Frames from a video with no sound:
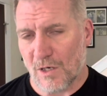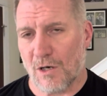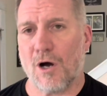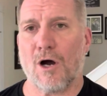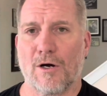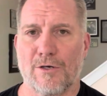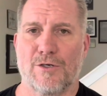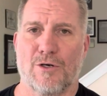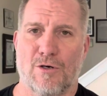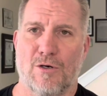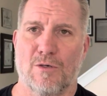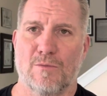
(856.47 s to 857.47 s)
harden your
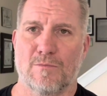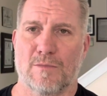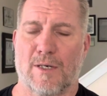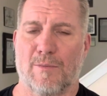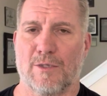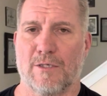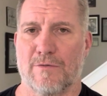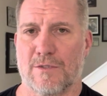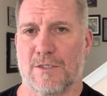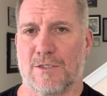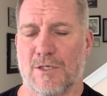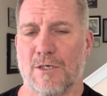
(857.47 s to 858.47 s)
home, I believe is
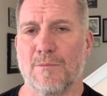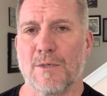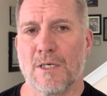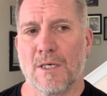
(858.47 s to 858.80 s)
the term,